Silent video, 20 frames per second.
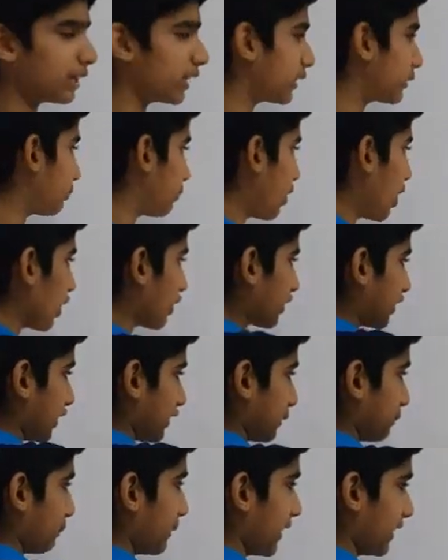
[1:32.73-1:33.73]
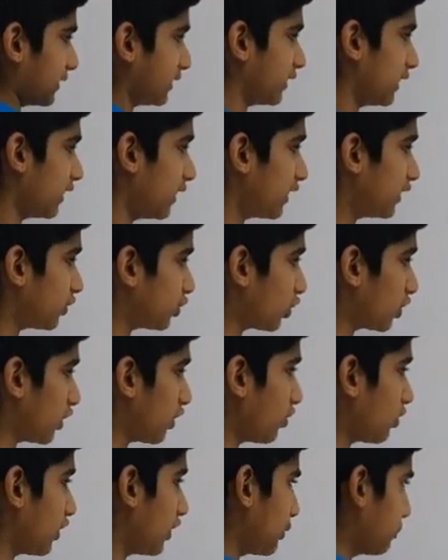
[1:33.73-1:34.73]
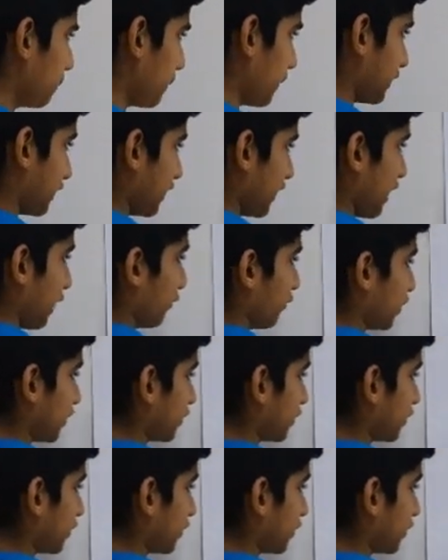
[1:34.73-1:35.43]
it has blocked this space. So the only space left